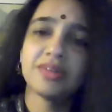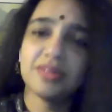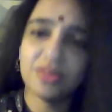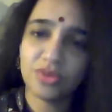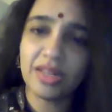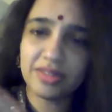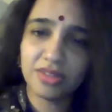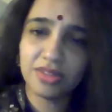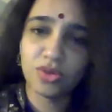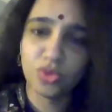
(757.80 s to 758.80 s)
So that's
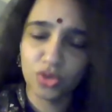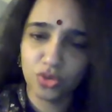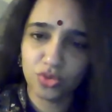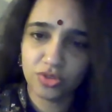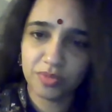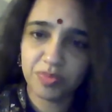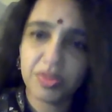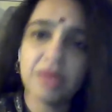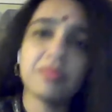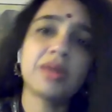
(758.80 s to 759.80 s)
the good news.
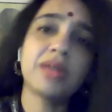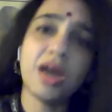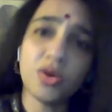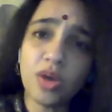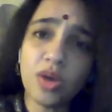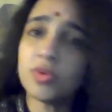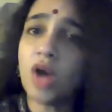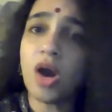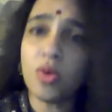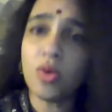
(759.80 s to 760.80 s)
But now you ask me,
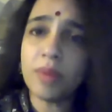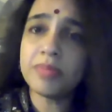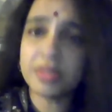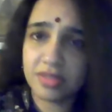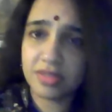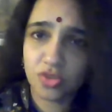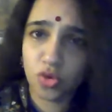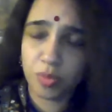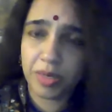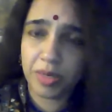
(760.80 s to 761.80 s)
how are businesses
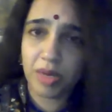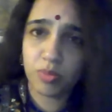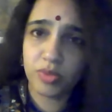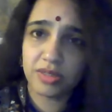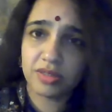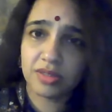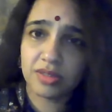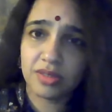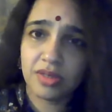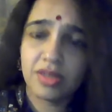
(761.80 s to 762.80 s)
coping up with it?
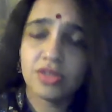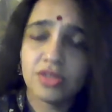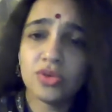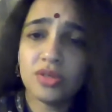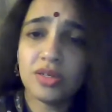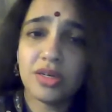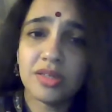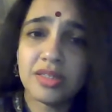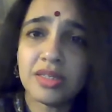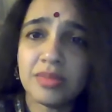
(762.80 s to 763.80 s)
Hmm. You know,
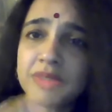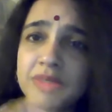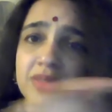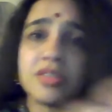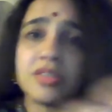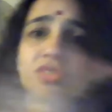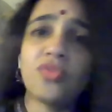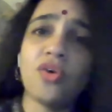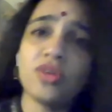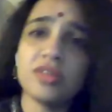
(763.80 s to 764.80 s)
the businesses
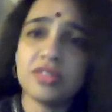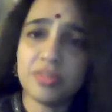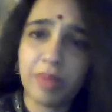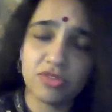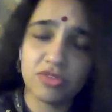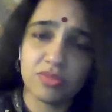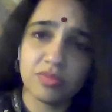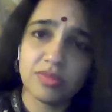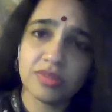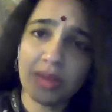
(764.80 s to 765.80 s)
fall in a spectrum.
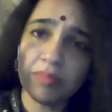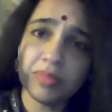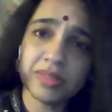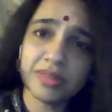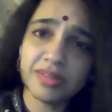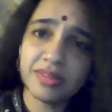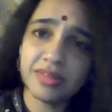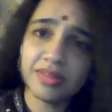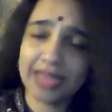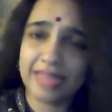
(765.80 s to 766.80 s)
Some businesses
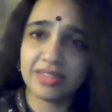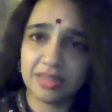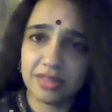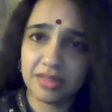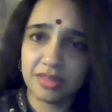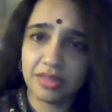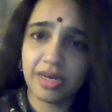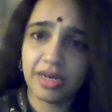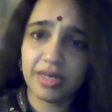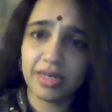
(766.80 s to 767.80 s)
get it,
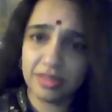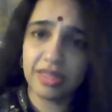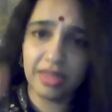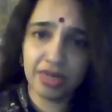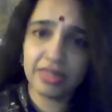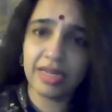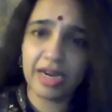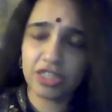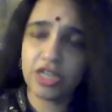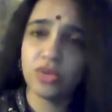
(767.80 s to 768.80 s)
right? Mm-hmm. They're, they're
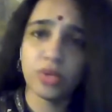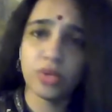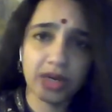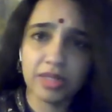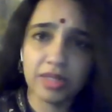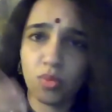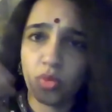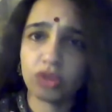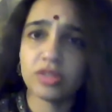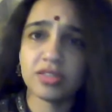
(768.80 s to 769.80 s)
actually looking at their water
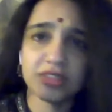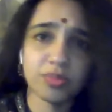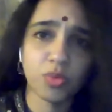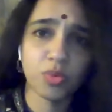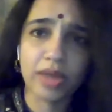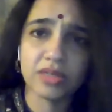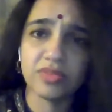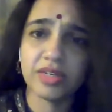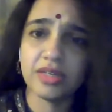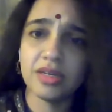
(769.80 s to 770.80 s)
risk
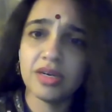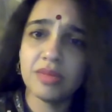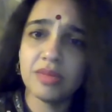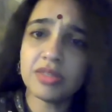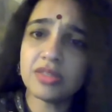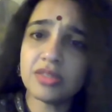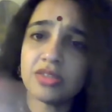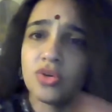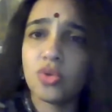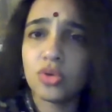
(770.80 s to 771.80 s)
proactively. But there's a
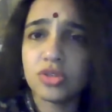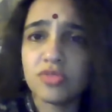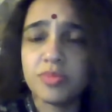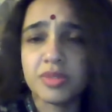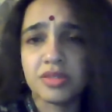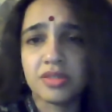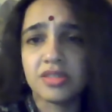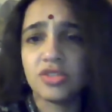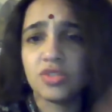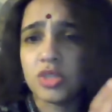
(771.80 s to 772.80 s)
lot of businesses
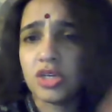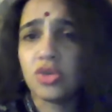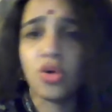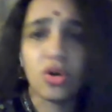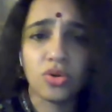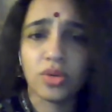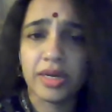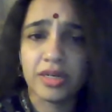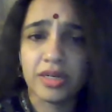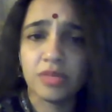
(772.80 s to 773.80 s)
which are not looking at
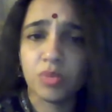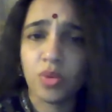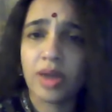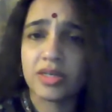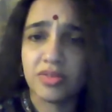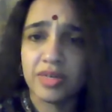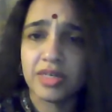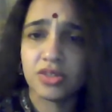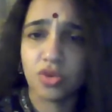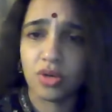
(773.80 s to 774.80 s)
it proactively at
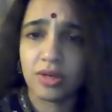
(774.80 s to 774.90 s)
all.